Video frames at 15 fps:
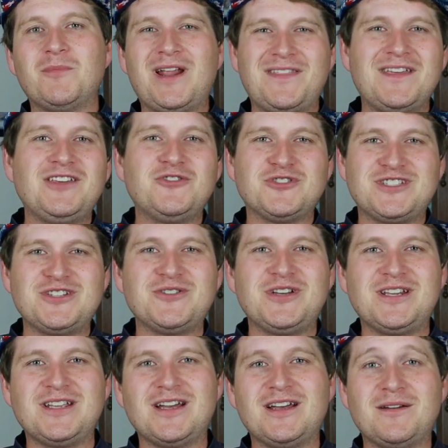but I think you'll still
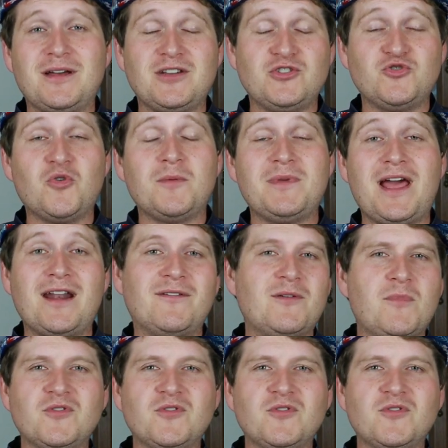get an enjoyment out of it.